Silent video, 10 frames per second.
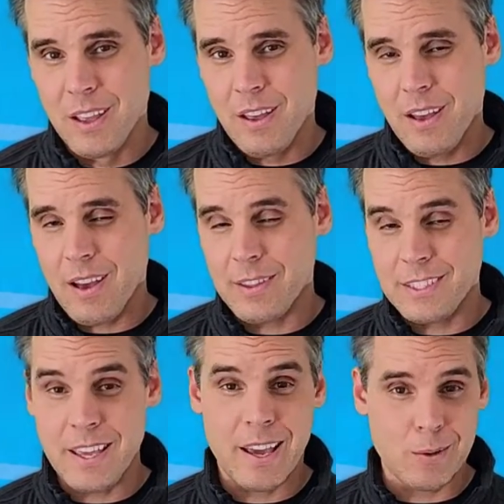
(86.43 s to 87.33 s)
the
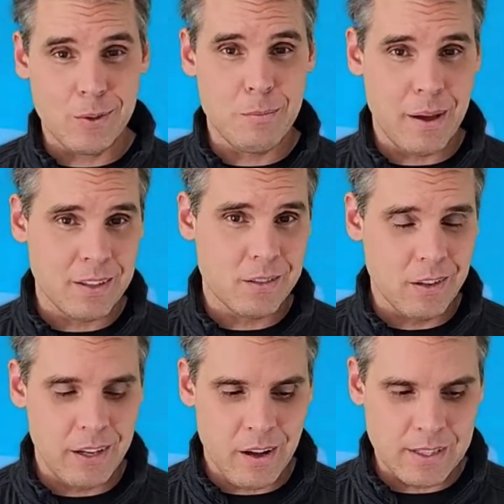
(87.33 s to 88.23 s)
decals on the buttons really
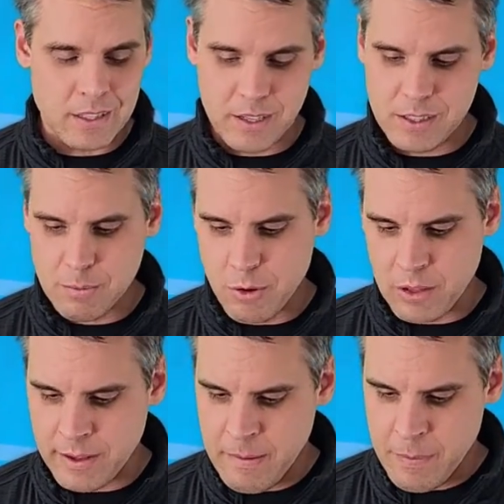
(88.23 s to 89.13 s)
nicely and smoothly.